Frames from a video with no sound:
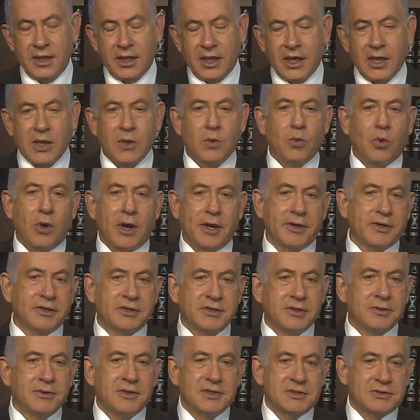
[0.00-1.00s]
In water
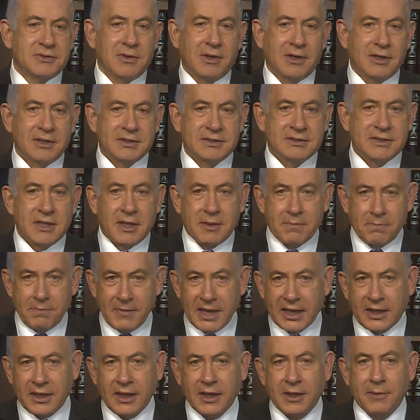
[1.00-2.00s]
too, Israel is
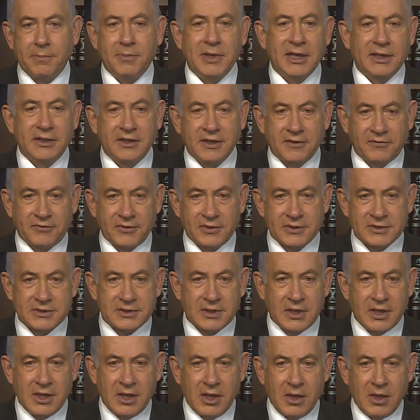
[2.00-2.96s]
making a big difference.